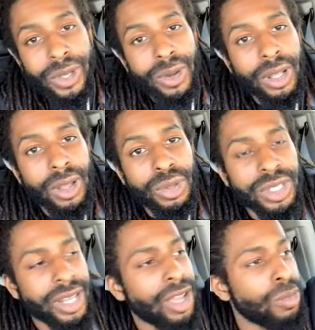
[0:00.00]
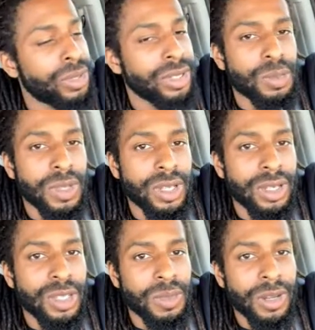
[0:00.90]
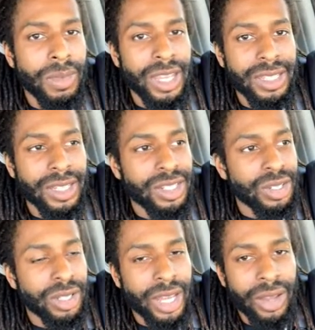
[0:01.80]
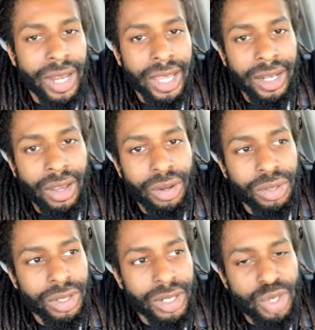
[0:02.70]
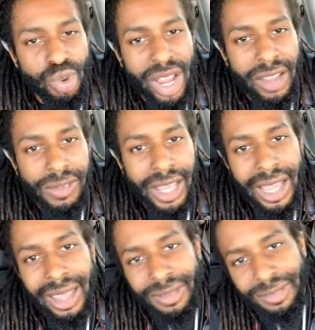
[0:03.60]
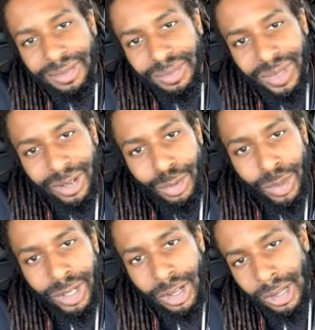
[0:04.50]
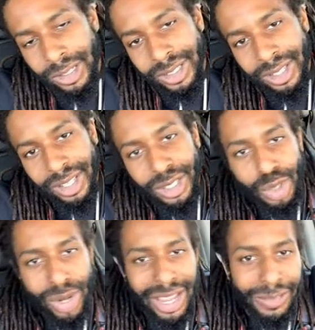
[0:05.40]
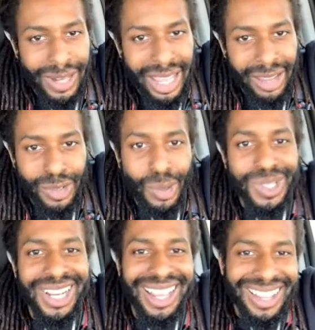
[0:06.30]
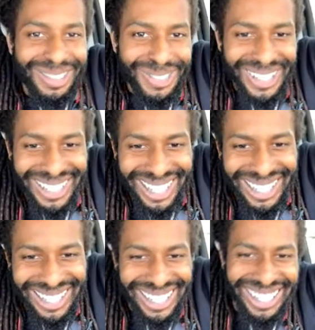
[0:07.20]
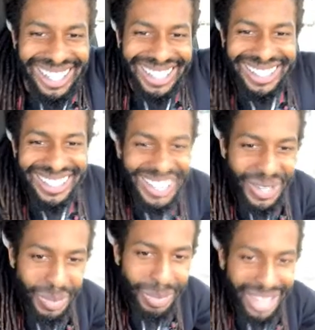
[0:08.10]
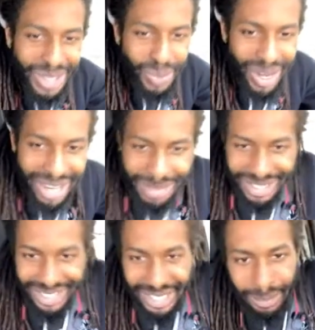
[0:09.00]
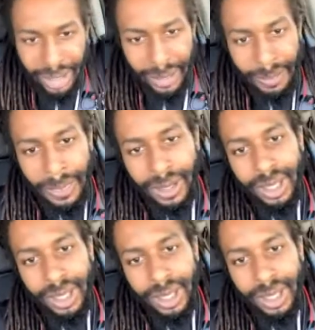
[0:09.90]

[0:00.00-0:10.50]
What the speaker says: we're gonna close it out. But it's been amazing chilling out, hanging out on the drive live, whatever you want to call it. The drive live, no jive. We back to rhyming again, but